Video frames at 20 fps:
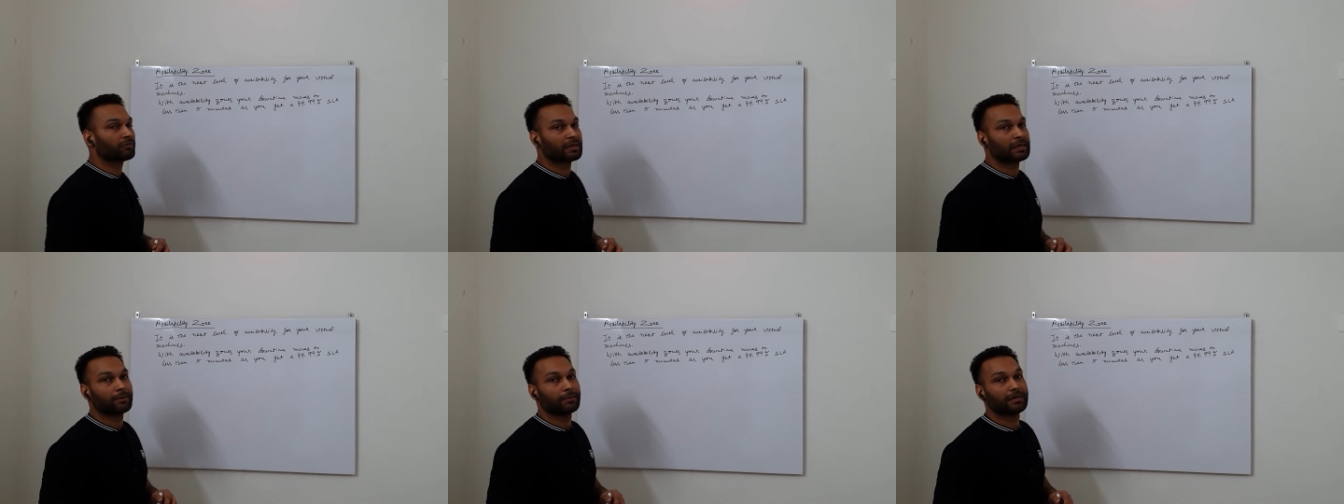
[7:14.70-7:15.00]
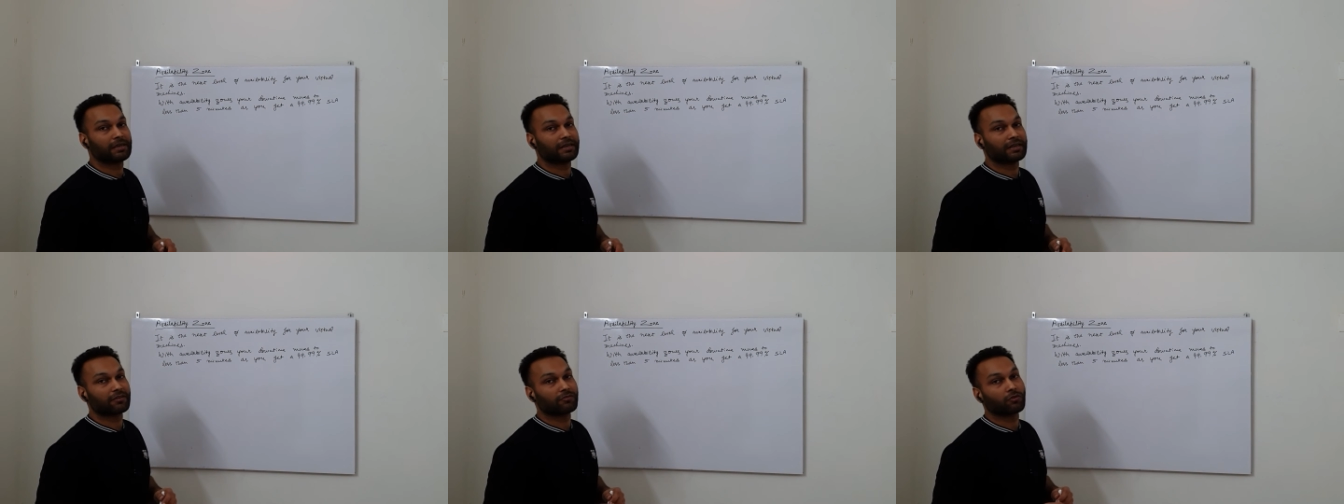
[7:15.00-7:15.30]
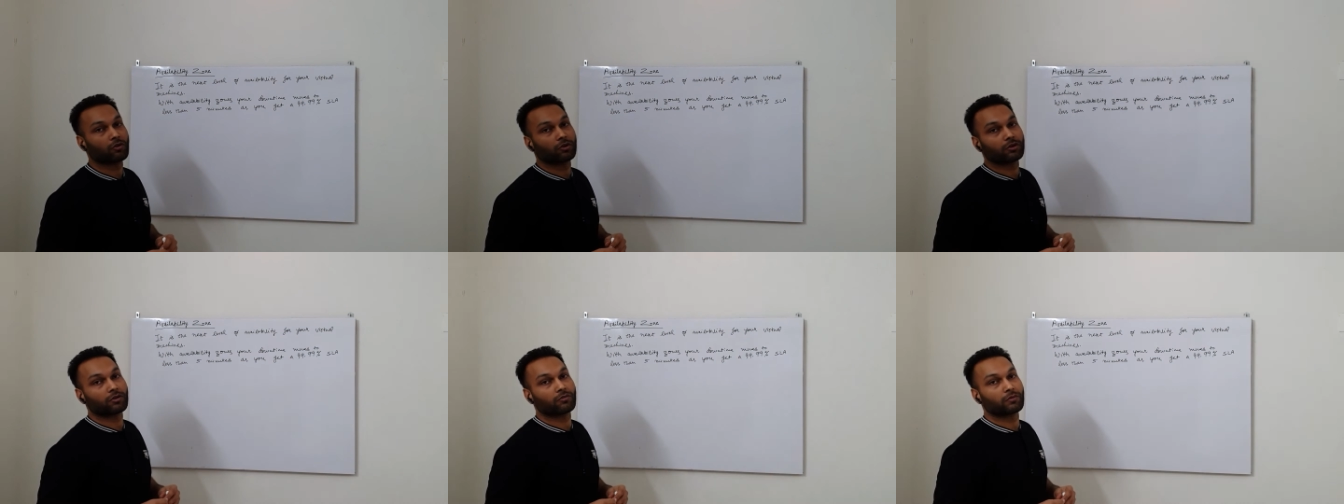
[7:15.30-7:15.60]
availability
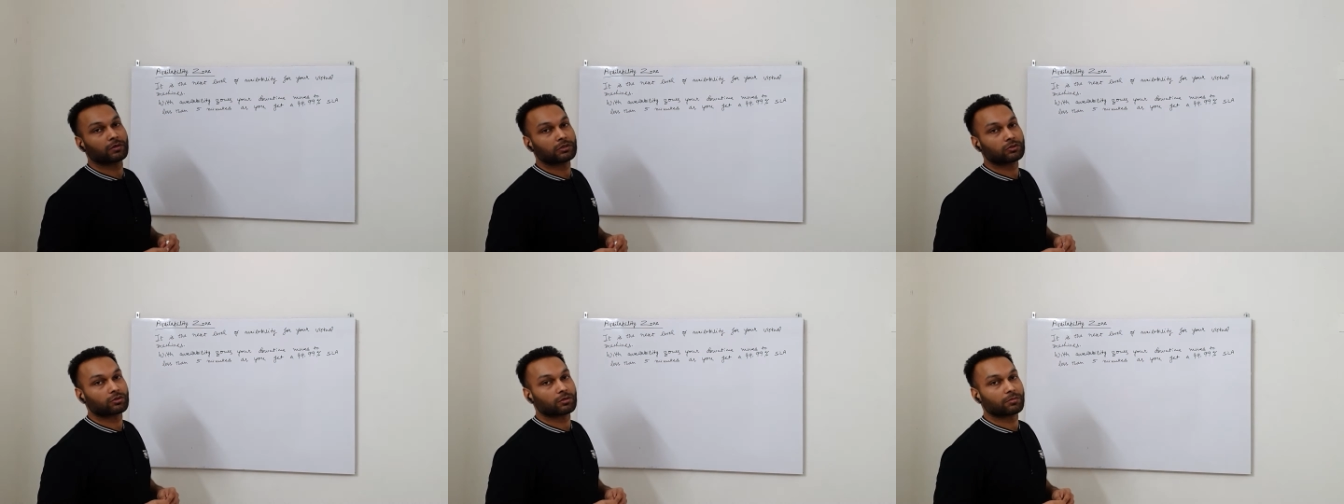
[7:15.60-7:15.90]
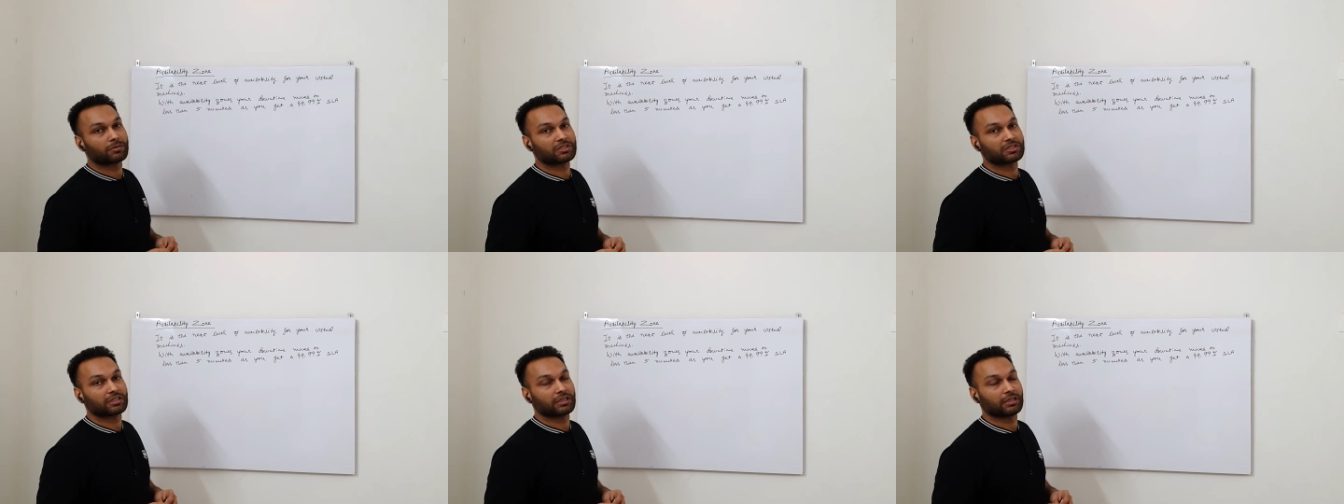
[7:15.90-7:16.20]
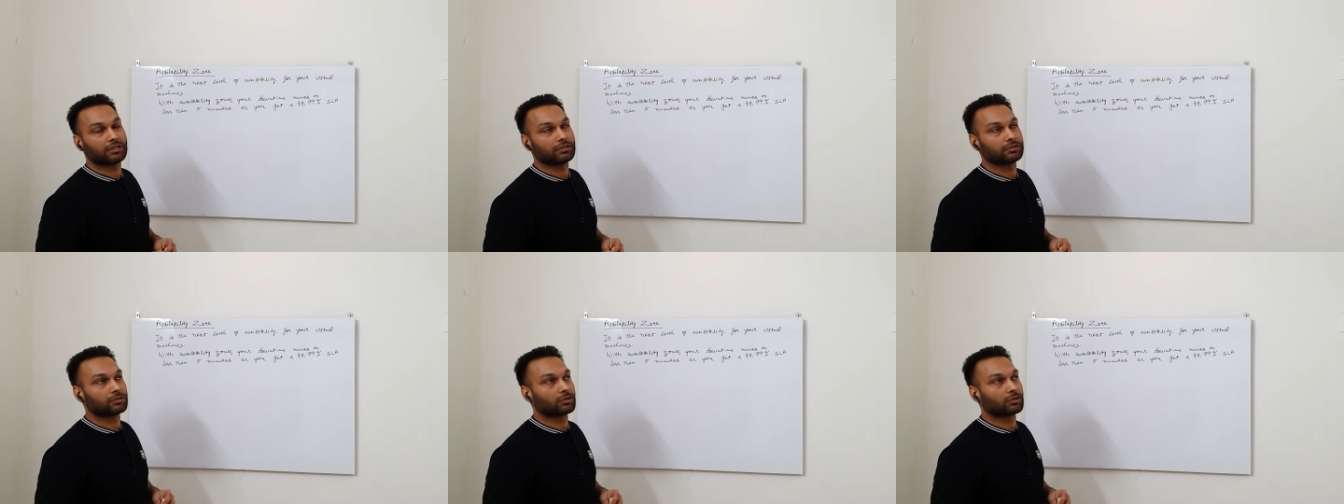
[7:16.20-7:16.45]
for your virtual machine.